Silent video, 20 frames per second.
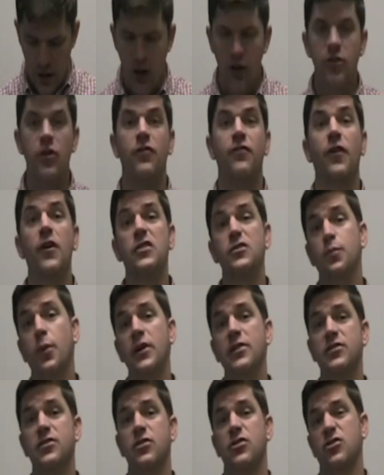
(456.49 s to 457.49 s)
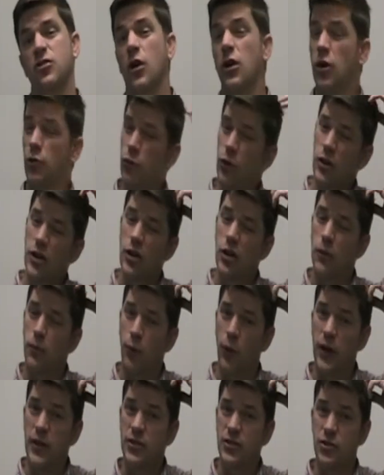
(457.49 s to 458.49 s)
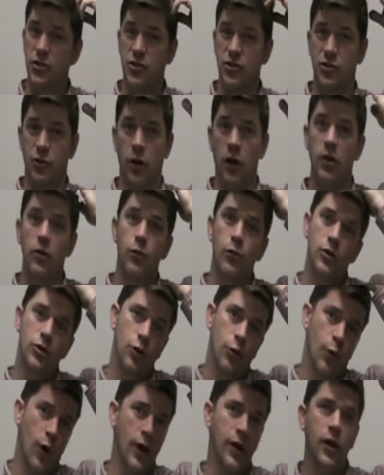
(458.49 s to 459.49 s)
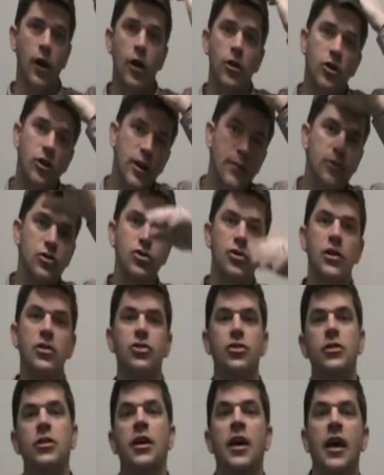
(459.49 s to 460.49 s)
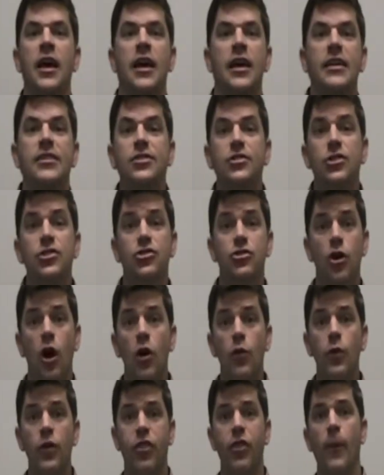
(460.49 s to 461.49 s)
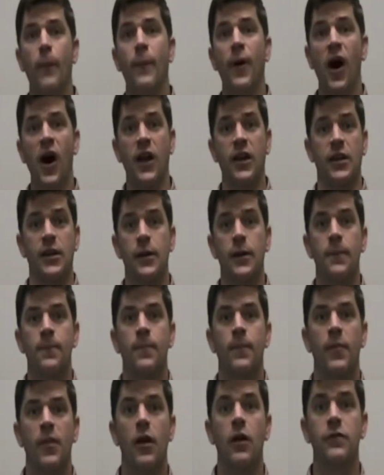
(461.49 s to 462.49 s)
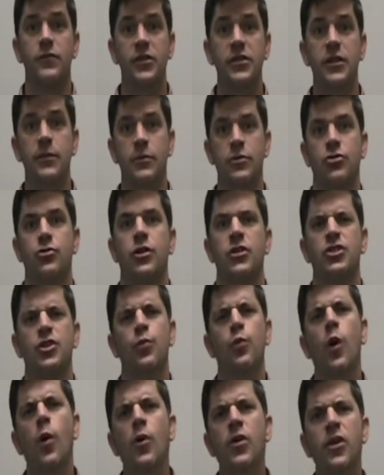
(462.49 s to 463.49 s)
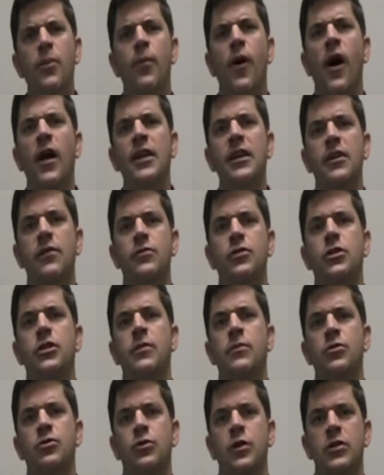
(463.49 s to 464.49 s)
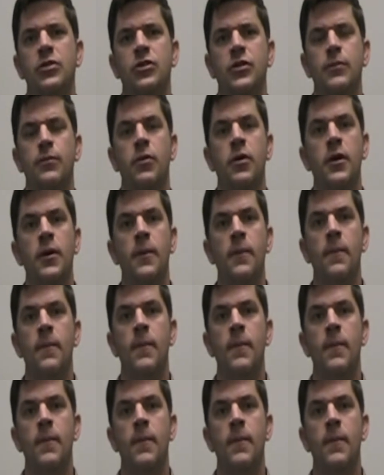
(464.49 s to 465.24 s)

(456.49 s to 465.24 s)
The first place to start, a really good place to start when you're working on your demonstration, is to start with the body of the demonstration. What would the body of your demonstration be?